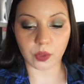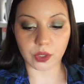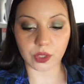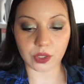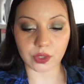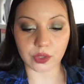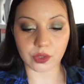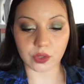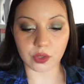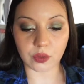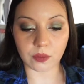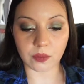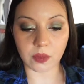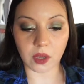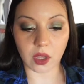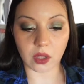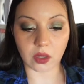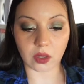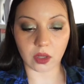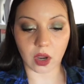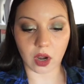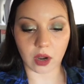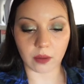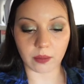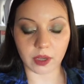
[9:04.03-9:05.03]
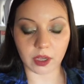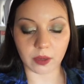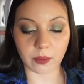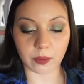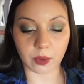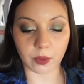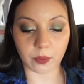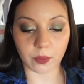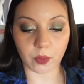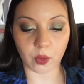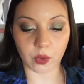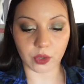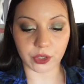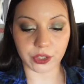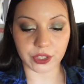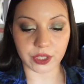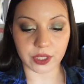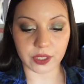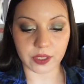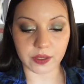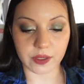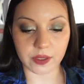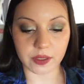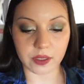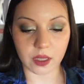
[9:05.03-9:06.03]
assume alarming
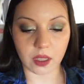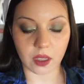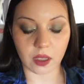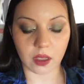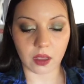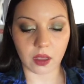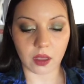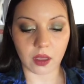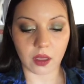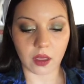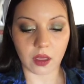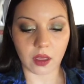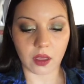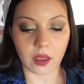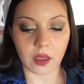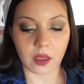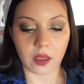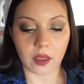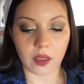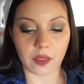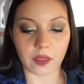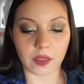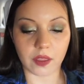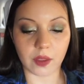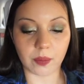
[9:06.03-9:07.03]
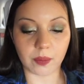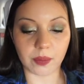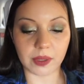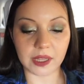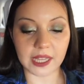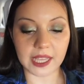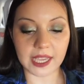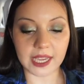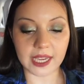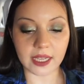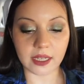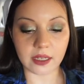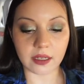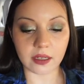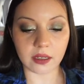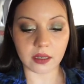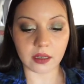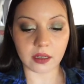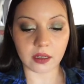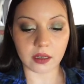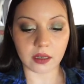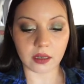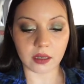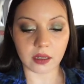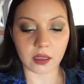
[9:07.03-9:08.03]
proportions. The plain
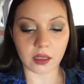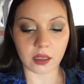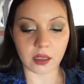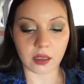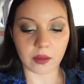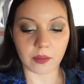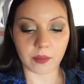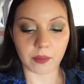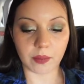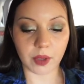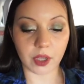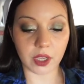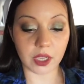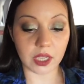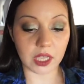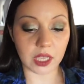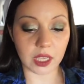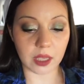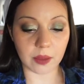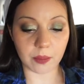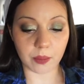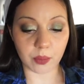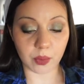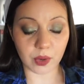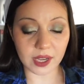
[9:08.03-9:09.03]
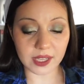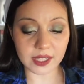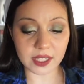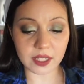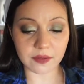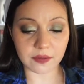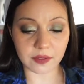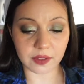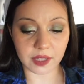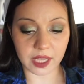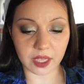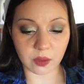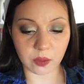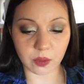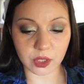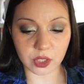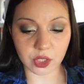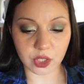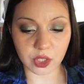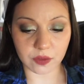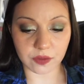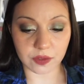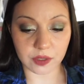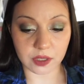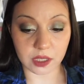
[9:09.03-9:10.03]
but impressive
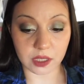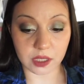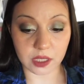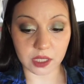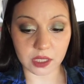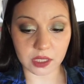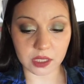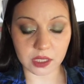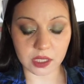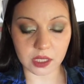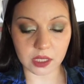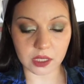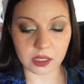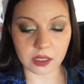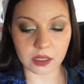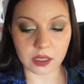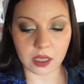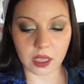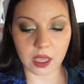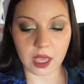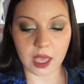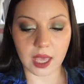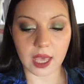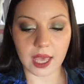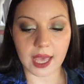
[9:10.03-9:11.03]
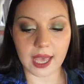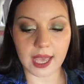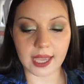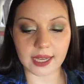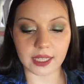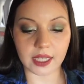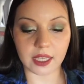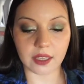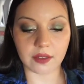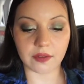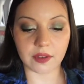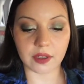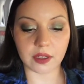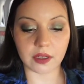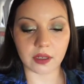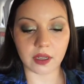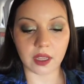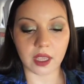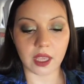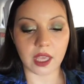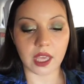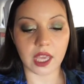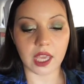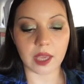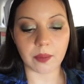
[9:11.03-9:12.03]
language of statistics had given
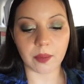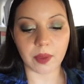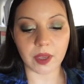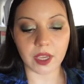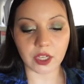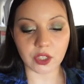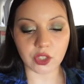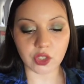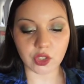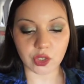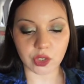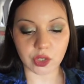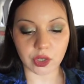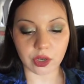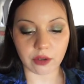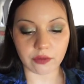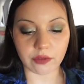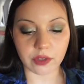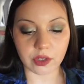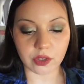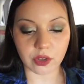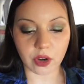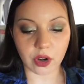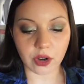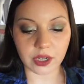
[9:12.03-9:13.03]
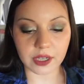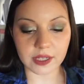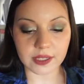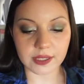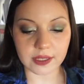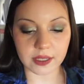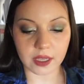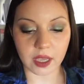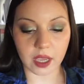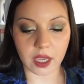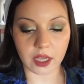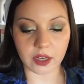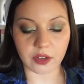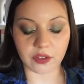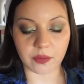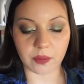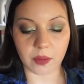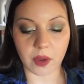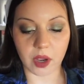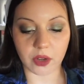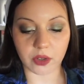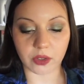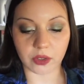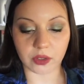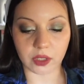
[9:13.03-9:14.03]
a picture of the darkest side of
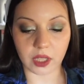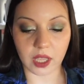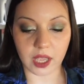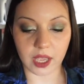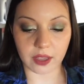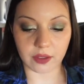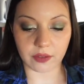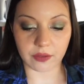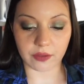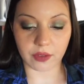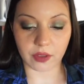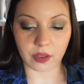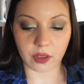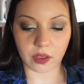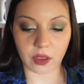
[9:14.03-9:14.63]
modern life.